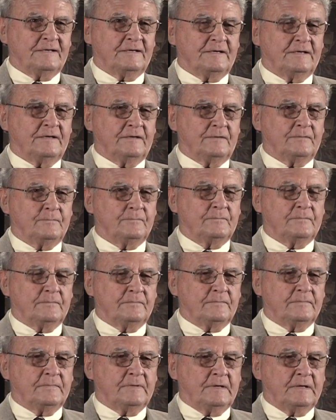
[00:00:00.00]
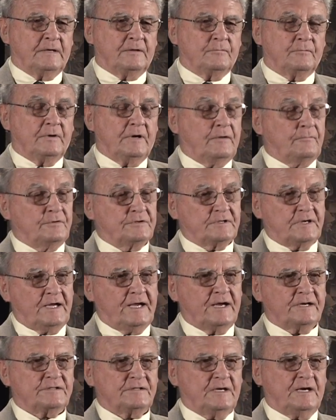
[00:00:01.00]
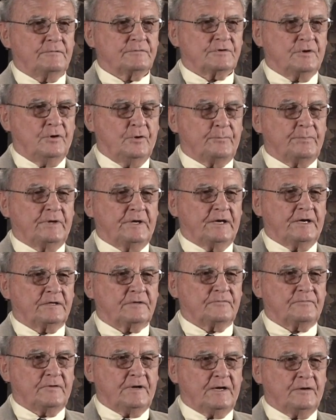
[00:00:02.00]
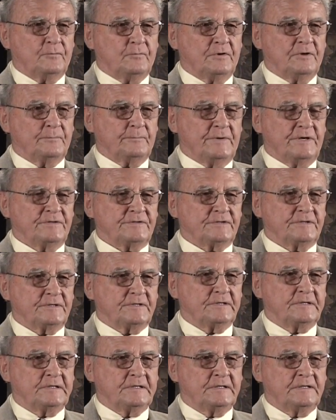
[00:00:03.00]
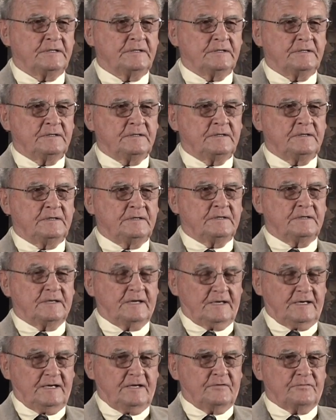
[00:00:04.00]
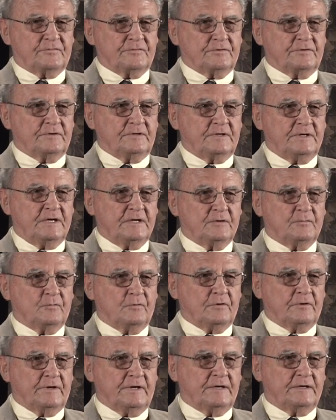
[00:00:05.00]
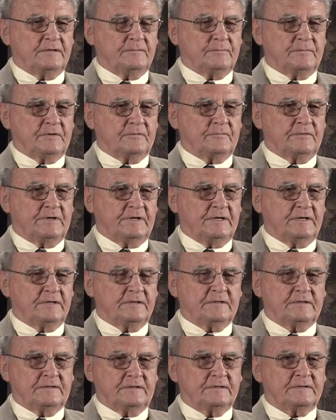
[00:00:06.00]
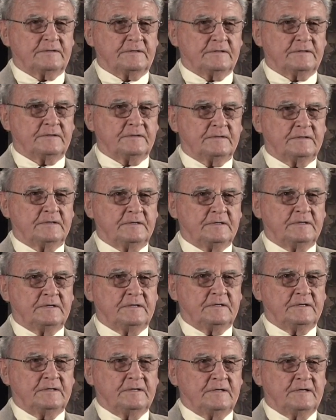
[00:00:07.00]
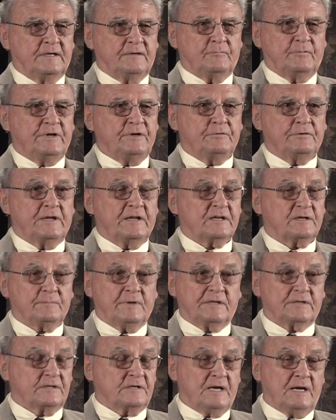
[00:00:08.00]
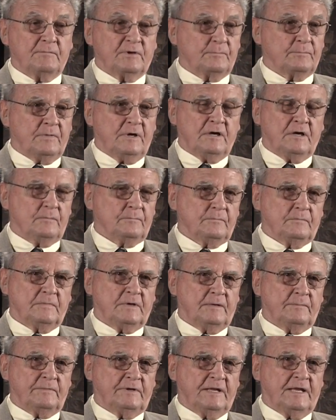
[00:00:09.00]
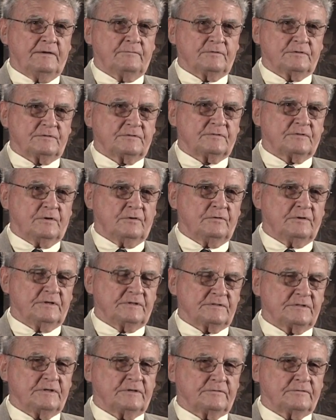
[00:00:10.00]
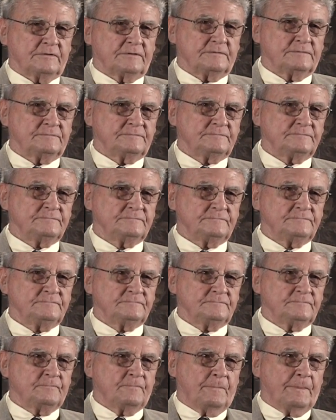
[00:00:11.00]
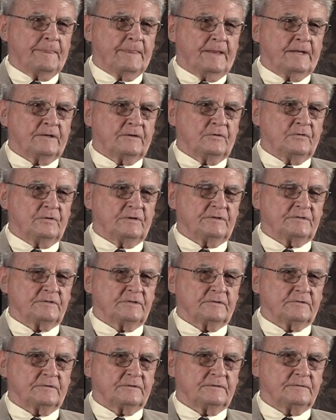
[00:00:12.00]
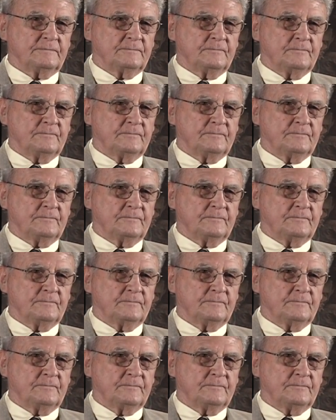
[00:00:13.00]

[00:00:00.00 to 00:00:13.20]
Yeah. I was actually I was hoping to get to fly one mission, and live through it, and then the war ended. But we didn't. It, uh, and we knew nothing about the atomic bomb. I mean, that was totally secret. Yes totally secret.